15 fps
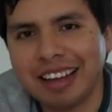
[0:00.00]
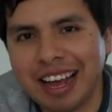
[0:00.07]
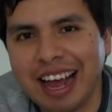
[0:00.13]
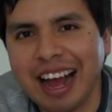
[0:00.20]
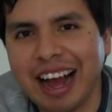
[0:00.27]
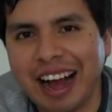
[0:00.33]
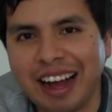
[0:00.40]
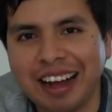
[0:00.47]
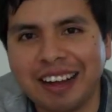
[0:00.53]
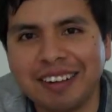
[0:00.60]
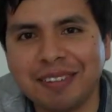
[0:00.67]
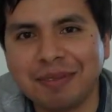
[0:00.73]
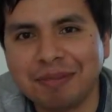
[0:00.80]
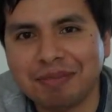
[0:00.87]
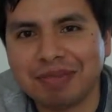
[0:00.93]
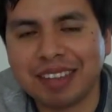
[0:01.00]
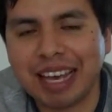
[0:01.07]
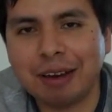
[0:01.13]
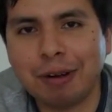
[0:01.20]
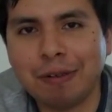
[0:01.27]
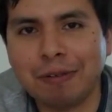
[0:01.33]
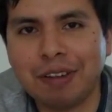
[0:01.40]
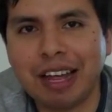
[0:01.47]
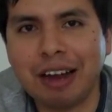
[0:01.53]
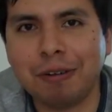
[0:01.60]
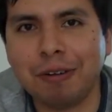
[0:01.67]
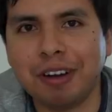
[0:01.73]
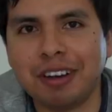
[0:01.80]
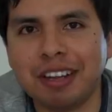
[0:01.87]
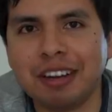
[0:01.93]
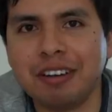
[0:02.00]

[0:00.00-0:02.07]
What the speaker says: Yeah. Can't wait for that one.